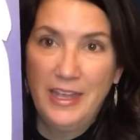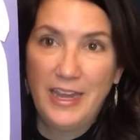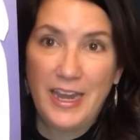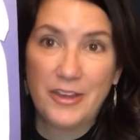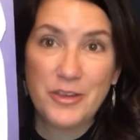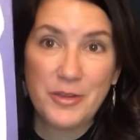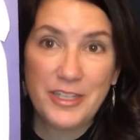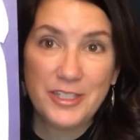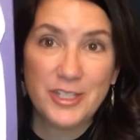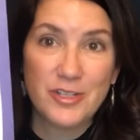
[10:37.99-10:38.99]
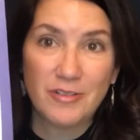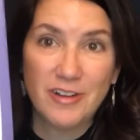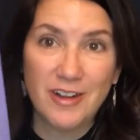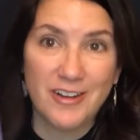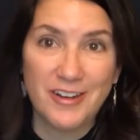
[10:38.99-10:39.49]
Now you get to
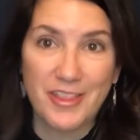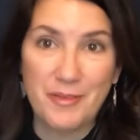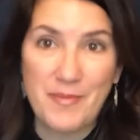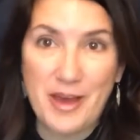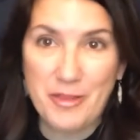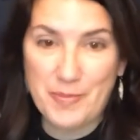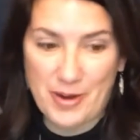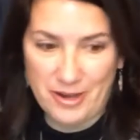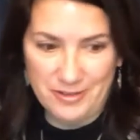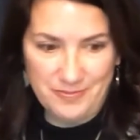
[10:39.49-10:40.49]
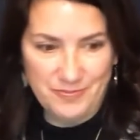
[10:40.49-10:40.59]
draw the mouth part.